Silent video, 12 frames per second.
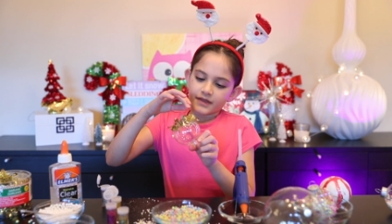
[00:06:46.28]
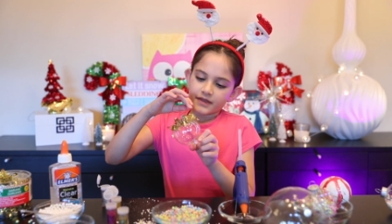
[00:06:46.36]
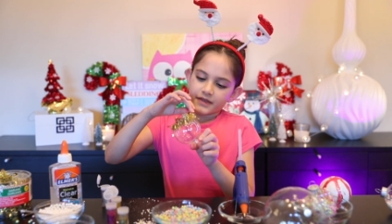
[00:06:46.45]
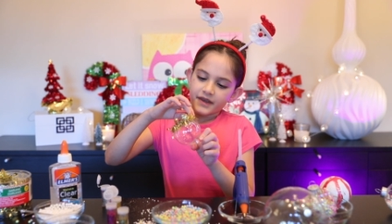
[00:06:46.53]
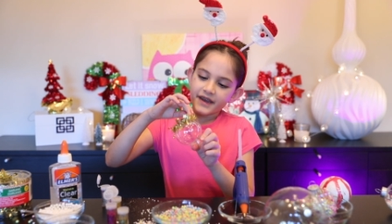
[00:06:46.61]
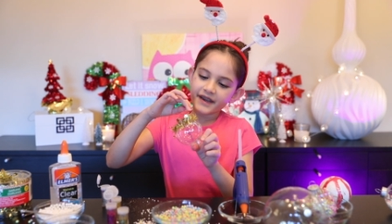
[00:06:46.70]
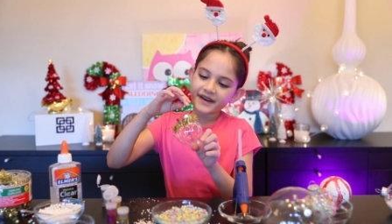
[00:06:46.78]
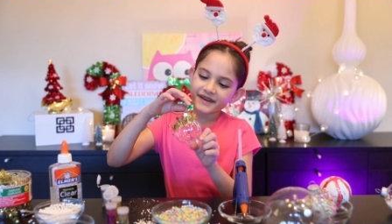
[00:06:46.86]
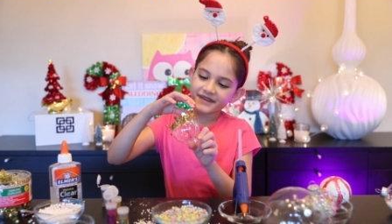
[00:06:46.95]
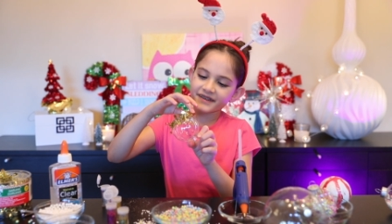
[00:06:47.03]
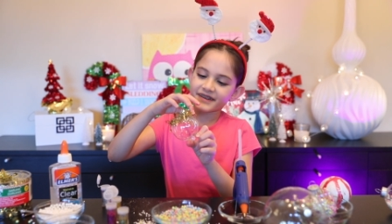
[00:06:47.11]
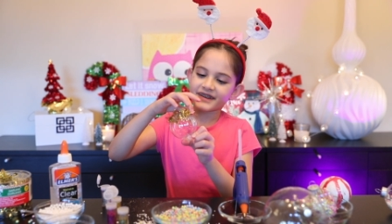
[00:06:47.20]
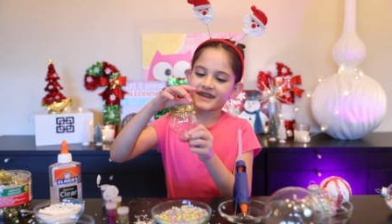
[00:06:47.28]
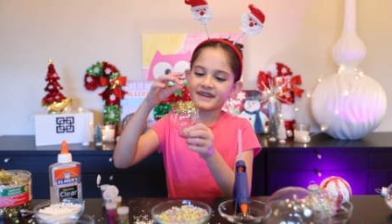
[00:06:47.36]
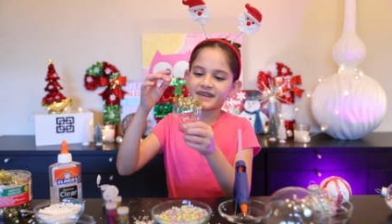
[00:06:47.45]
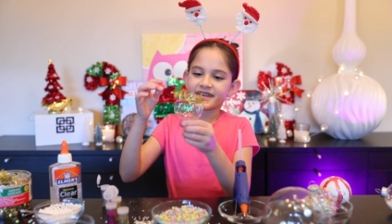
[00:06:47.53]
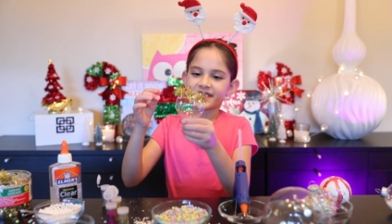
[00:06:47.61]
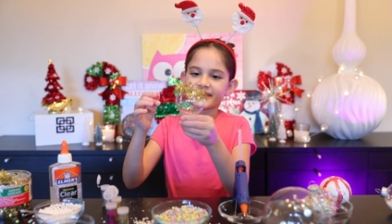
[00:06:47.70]
There
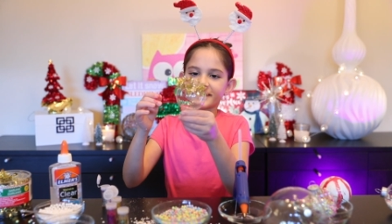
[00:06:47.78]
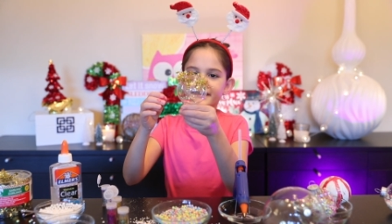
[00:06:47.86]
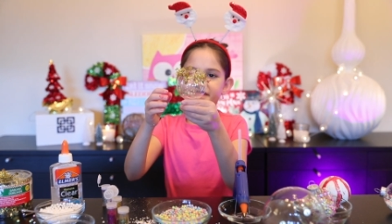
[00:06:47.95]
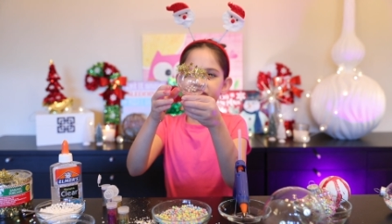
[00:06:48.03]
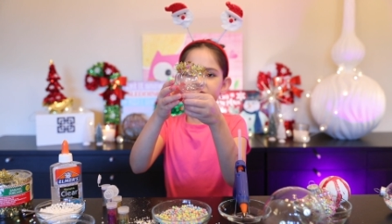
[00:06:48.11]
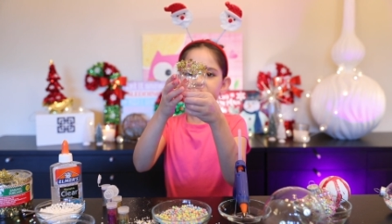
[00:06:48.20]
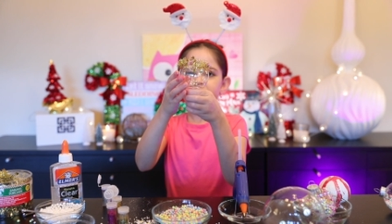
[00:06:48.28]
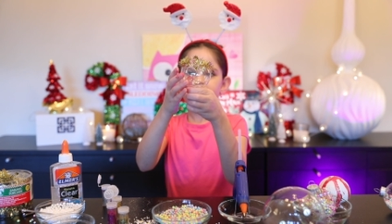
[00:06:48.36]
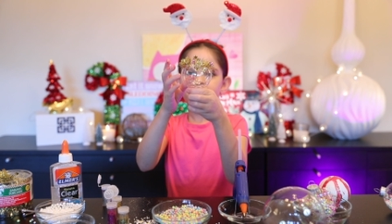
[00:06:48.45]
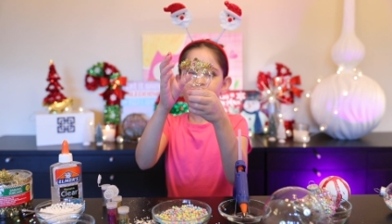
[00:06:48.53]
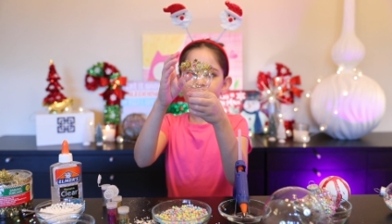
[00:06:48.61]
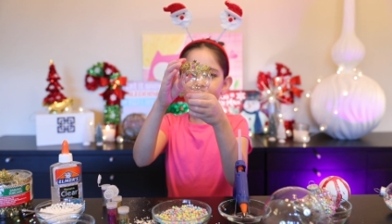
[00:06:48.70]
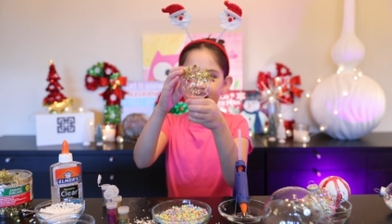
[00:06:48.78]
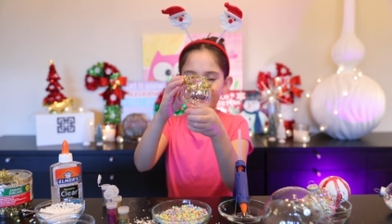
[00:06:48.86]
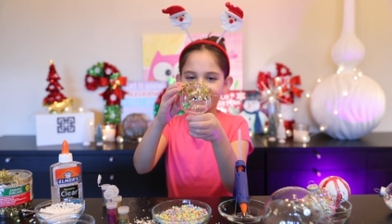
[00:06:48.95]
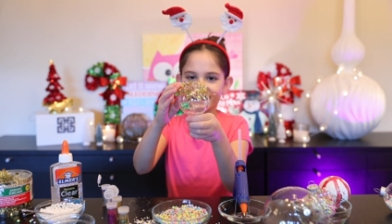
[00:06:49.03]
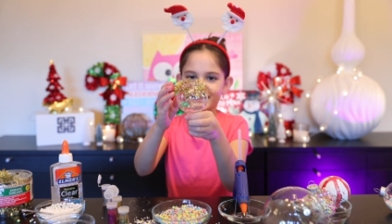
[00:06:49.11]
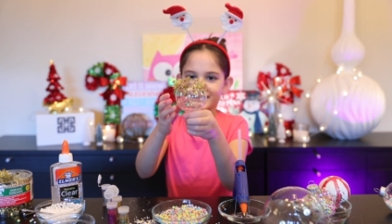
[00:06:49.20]
is
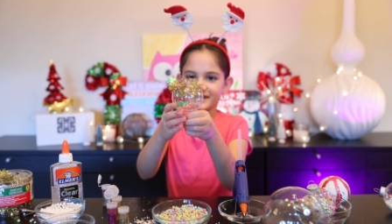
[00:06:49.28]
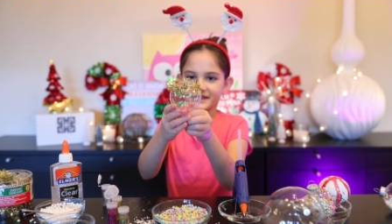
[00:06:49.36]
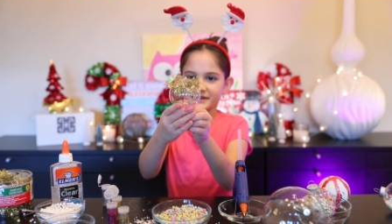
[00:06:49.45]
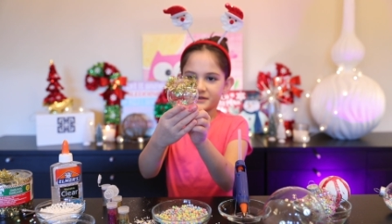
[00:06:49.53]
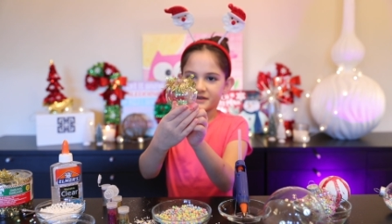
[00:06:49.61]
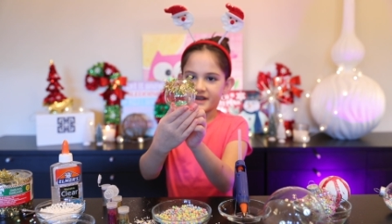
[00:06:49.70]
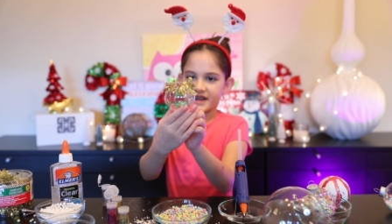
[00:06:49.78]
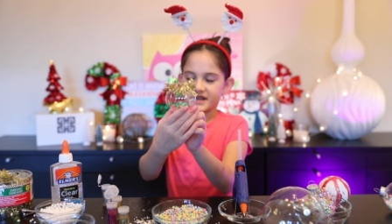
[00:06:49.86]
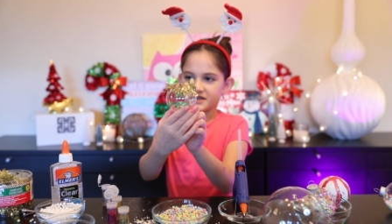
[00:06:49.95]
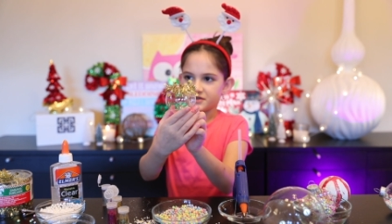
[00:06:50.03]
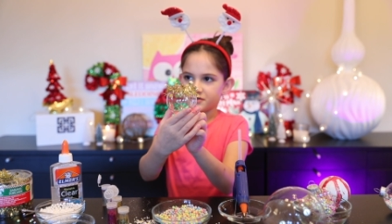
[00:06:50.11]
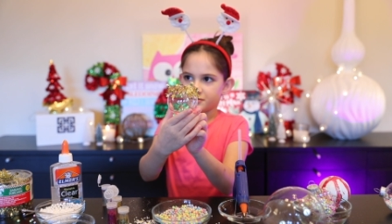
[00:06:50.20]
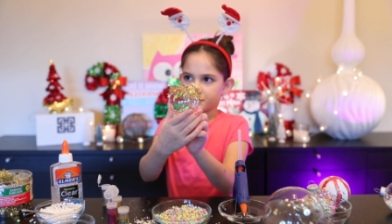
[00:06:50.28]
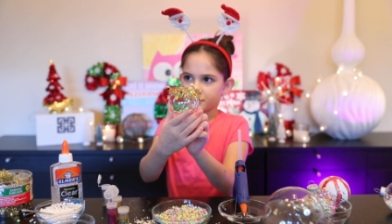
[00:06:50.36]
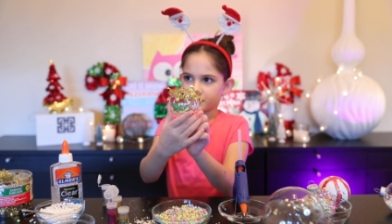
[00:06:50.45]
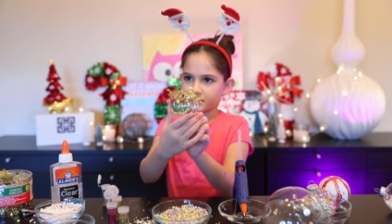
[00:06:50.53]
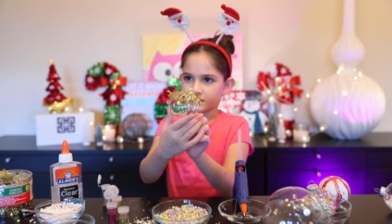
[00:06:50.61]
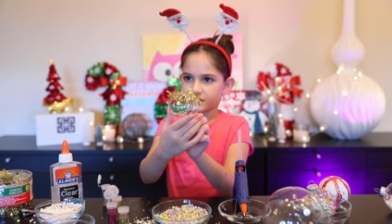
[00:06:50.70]
my little
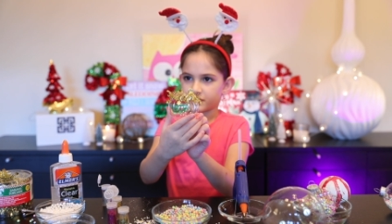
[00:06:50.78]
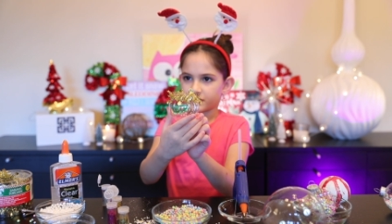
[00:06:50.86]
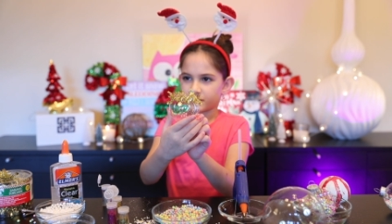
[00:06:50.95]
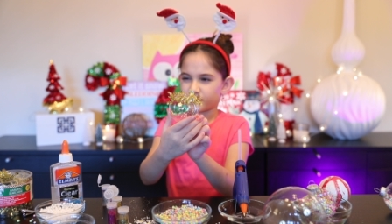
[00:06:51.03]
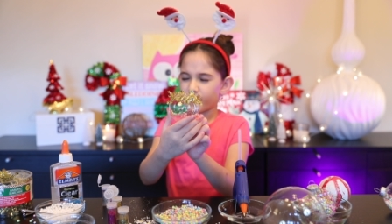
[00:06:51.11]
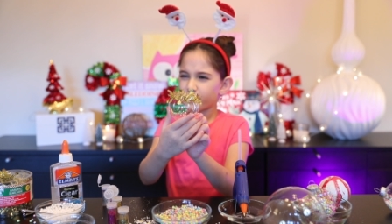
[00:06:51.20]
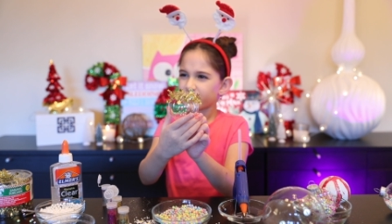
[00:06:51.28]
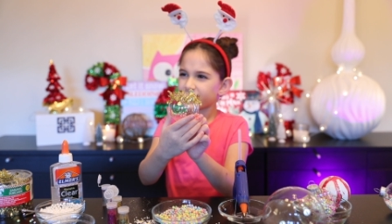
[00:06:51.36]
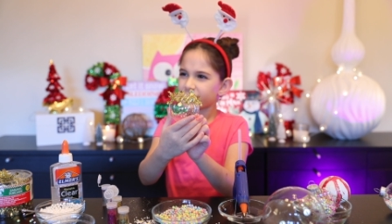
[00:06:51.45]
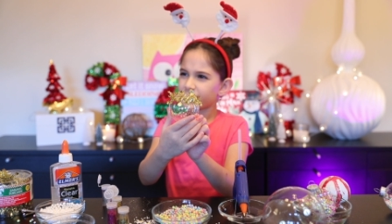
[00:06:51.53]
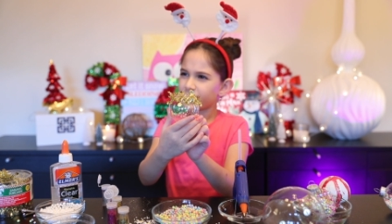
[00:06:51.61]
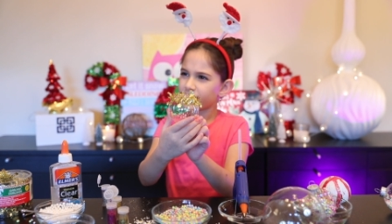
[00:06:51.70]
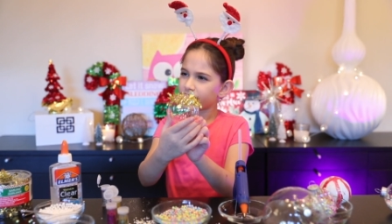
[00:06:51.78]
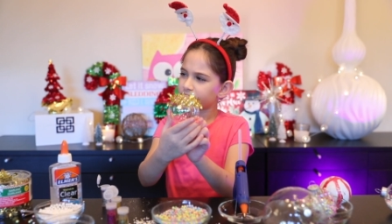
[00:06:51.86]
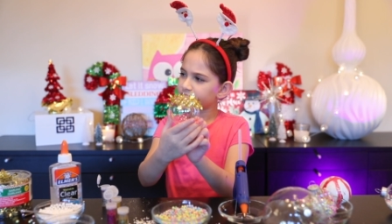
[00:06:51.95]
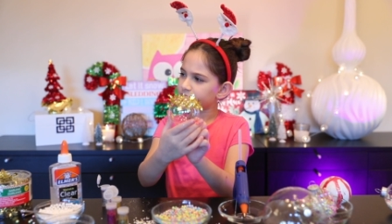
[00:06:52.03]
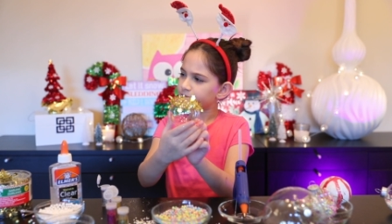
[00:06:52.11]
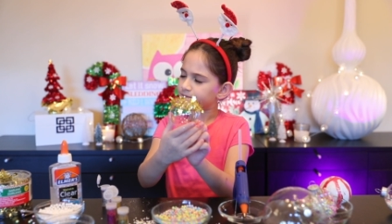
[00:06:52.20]
angel. What was it
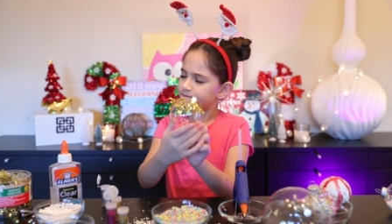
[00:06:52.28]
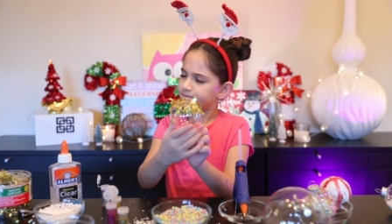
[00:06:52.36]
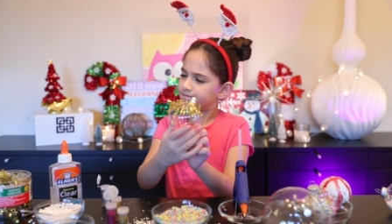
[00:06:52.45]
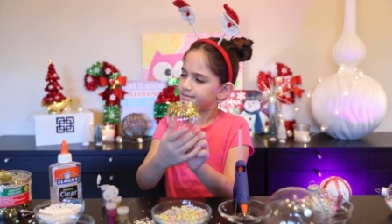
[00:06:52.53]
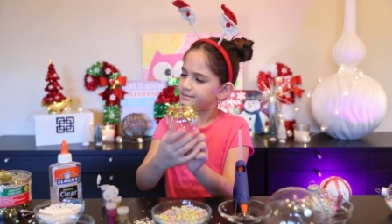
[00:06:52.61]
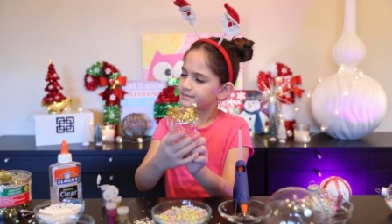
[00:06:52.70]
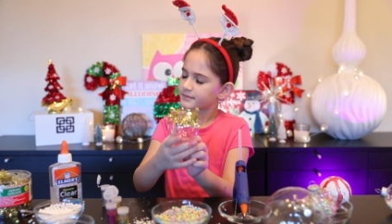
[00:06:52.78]
called? Hmm.